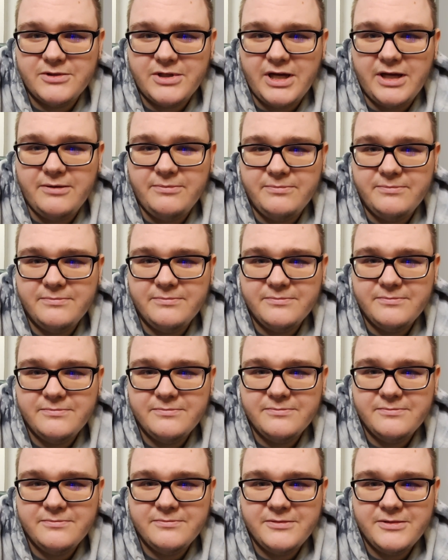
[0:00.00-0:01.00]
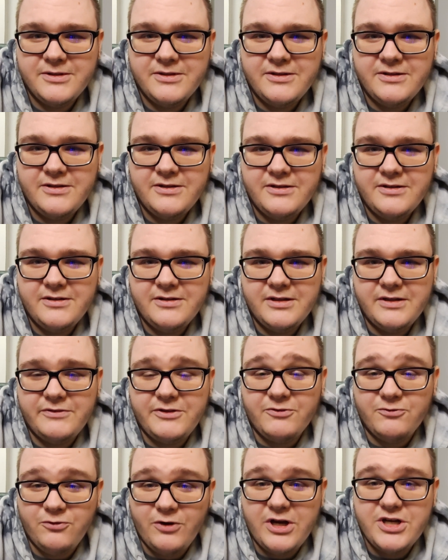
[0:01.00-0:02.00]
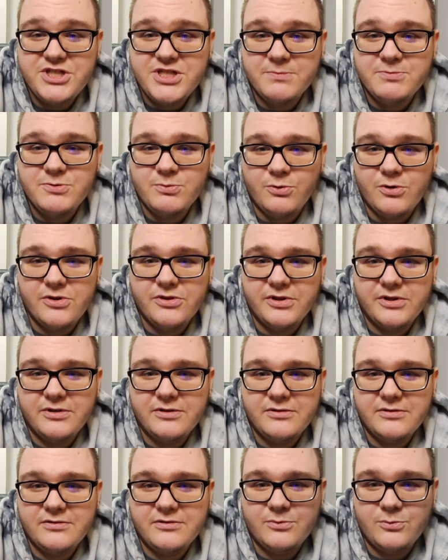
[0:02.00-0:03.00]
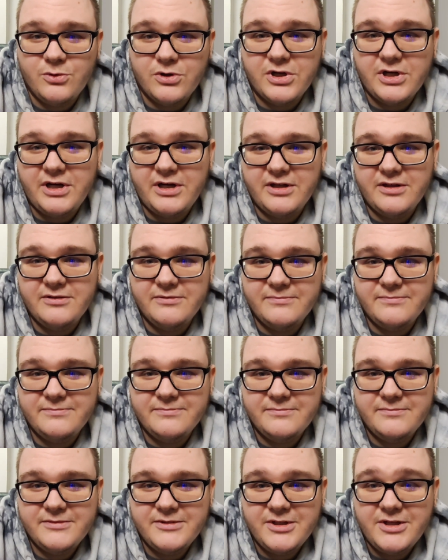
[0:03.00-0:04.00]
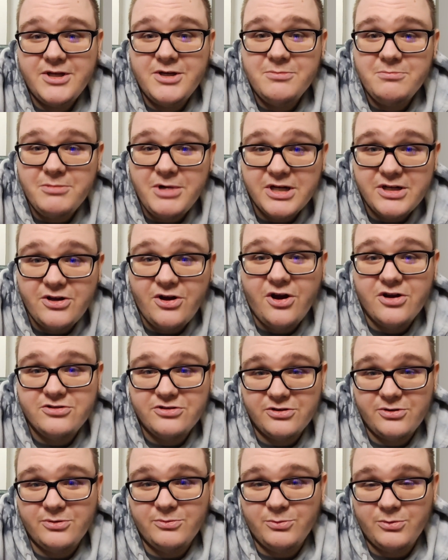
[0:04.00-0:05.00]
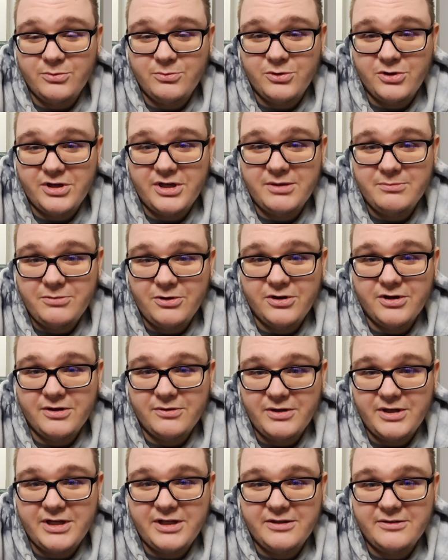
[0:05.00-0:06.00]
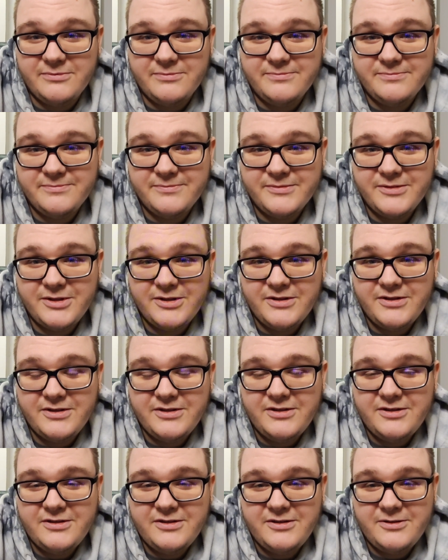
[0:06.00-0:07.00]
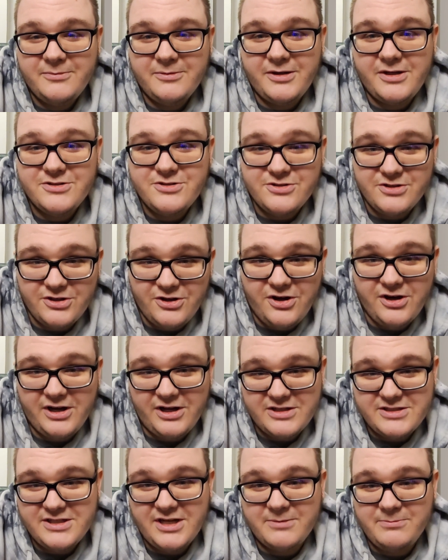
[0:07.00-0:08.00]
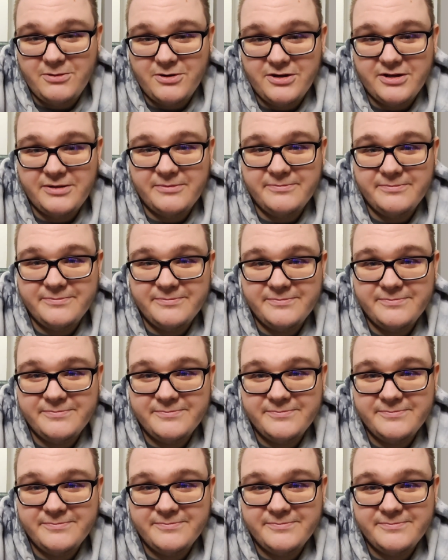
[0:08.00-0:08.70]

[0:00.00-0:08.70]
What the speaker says: Okay. If the friendship's worth it, work on it. My dogs are working on barking right now because of the dog outside barking.